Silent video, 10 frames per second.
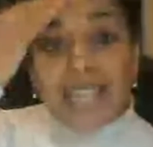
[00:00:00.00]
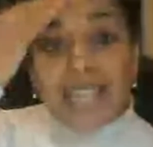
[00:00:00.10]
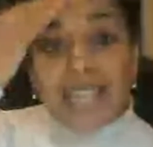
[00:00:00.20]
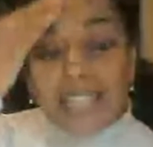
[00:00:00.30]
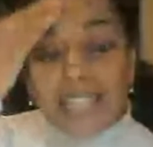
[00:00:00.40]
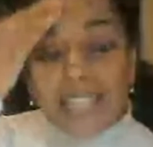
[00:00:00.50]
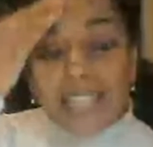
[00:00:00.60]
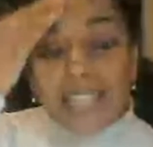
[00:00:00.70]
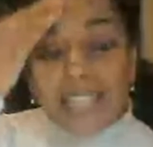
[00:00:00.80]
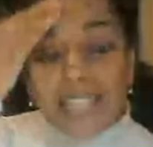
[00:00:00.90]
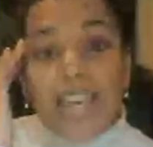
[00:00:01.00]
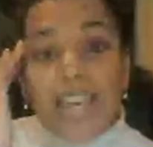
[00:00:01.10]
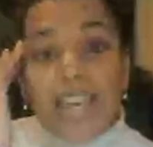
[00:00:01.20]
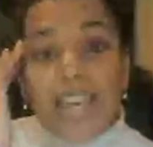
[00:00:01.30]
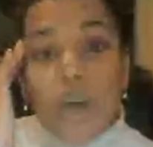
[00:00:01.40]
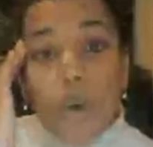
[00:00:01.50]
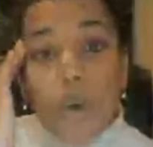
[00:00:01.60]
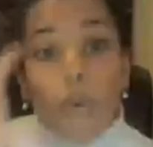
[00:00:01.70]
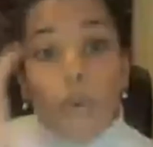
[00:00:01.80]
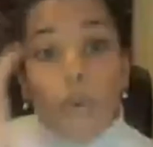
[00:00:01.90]
is in the front of the head
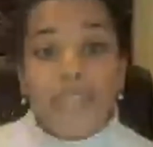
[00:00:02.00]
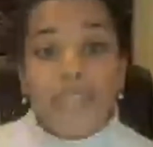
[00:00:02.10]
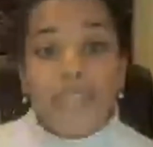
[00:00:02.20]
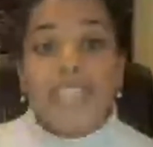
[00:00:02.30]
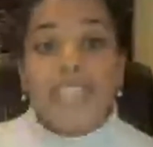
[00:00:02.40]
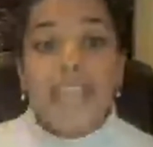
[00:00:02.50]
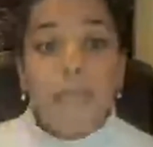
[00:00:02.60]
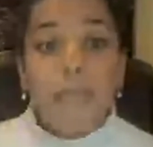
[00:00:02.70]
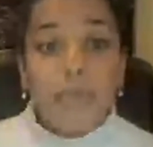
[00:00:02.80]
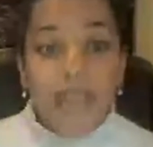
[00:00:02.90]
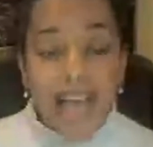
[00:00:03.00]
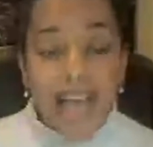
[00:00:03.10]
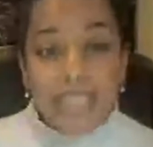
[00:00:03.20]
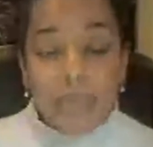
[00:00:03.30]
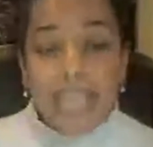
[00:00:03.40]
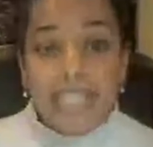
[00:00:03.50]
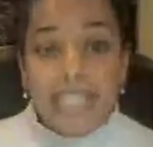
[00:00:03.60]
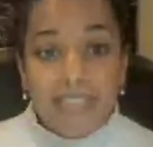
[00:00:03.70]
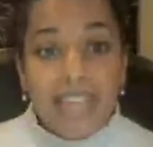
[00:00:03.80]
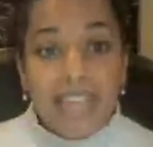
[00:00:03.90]
or in the temporal aspects
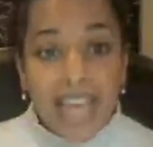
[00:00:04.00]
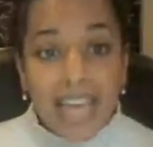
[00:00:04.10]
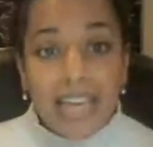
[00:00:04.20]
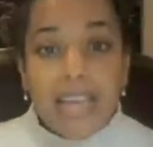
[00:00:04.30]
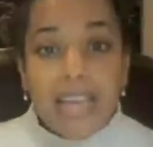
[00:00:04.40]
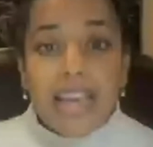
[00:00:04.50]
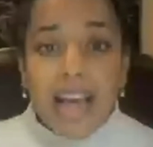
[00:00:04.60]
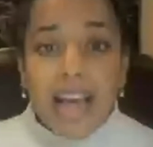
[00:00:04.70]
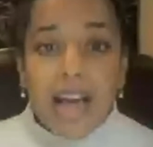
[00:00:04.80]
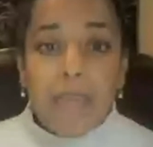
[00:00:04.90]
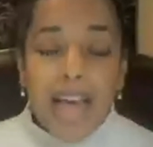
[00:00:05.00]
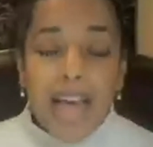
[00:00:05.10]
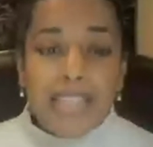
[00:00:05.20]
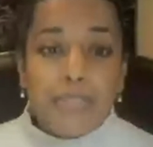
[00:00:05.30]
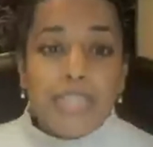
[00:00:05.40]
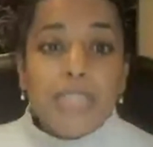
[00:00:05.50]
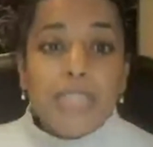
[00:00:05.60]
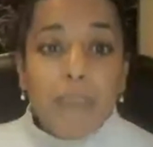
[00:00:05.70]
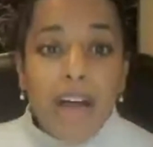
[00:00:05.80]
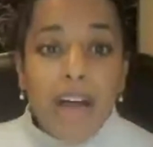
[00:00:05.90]
of the head as a
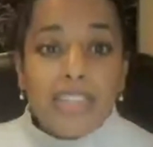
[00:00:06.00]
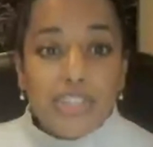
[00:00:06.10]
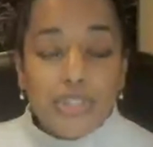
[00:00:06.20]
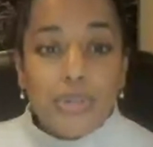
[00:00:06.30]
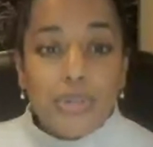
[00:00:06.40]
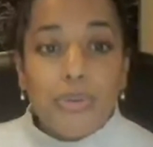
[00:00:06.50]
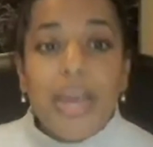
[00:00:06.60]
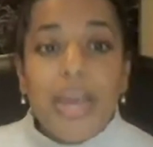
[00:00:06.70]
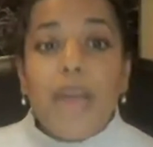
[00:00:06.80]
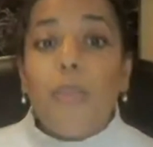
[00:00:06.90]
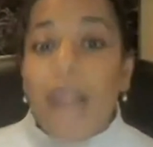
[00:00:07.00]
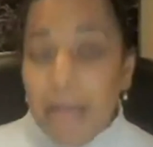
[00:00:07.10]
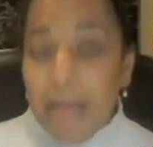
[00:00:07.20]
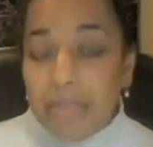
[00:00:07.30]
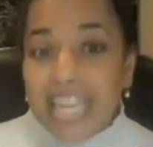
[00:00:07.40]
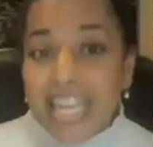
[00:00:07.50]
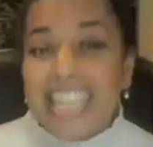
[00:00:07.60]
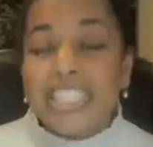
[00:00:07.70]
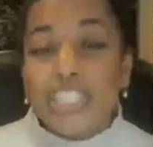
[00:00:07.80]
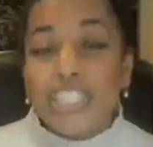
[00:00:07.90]
response to
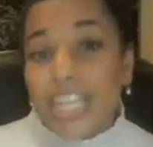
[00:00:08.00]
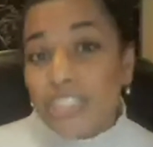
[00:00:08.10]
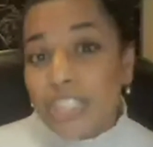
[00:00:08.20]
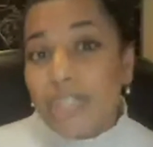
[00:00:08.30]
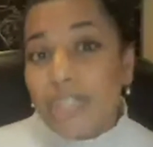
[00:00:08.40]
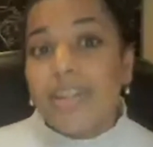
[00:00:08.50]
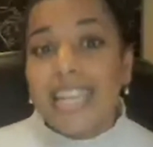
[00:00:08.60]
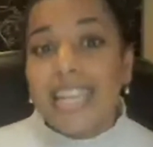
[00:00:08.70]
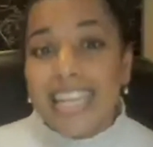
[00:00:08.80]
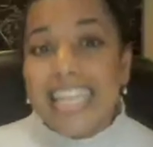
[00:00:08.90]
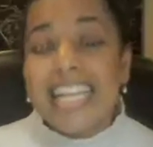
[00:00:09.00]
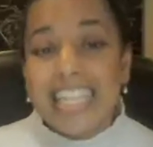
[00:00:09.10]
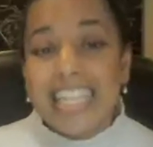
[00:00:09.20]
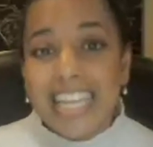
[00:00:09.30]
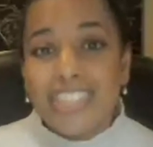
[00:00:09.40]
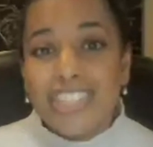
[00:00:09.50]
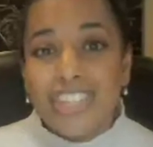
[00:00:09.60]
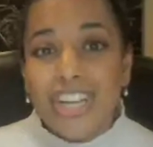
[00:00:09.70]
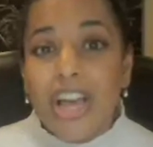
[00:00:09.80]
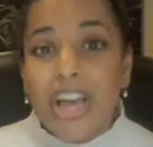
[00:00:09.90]
ingestion or
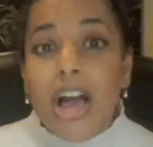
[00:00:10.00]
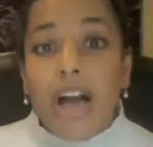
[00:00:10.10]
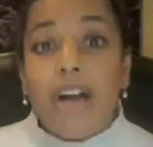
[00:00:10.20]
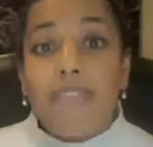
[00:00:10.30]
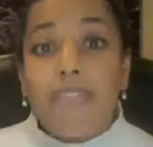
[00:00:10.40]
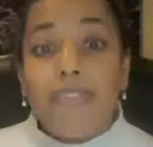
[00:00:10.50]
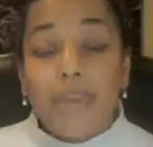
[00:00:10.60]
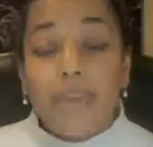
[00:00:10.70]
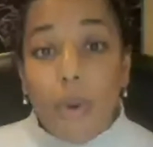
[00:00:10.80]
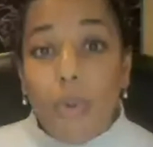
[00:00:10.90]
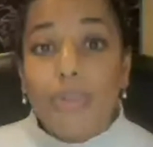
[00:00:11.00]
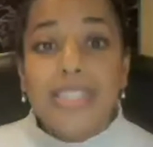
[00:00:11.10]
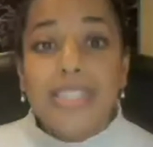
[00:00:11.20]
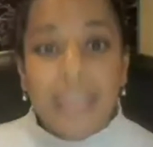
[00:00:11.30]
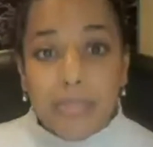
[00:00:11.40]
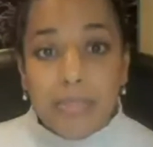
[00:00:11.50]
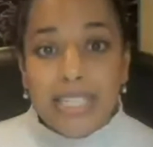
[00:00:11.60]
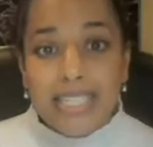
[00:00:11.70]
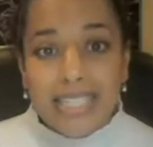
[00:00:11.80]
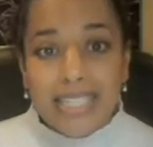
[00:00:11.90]
inhalation of cold
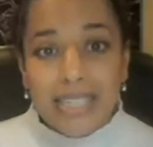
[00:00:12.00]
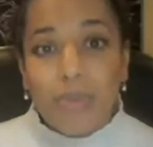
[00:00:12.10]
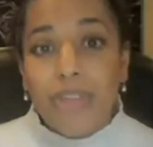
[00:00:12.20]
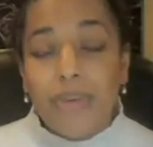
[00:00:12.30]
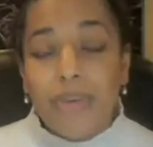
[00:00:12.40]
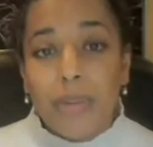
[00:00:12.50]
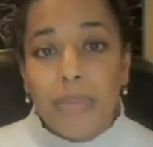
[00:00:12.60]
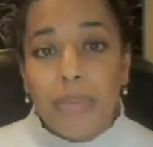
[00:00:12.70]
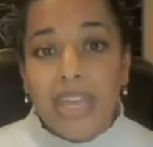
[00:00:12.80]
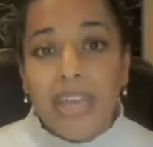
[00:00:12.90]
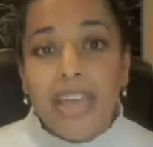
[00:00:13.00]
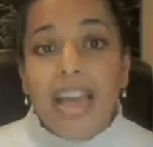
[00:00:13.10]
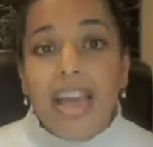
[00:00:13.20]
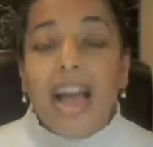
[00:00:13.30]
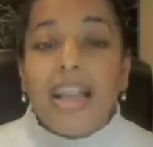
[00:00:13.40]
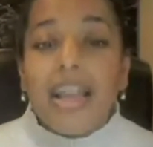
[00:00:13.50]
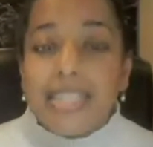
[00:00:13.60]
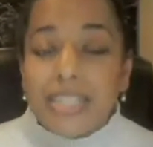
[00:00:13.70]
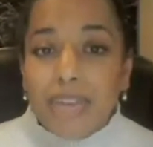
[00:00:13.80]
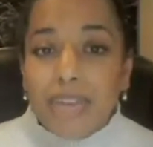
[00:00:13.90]
substances, whether it be ice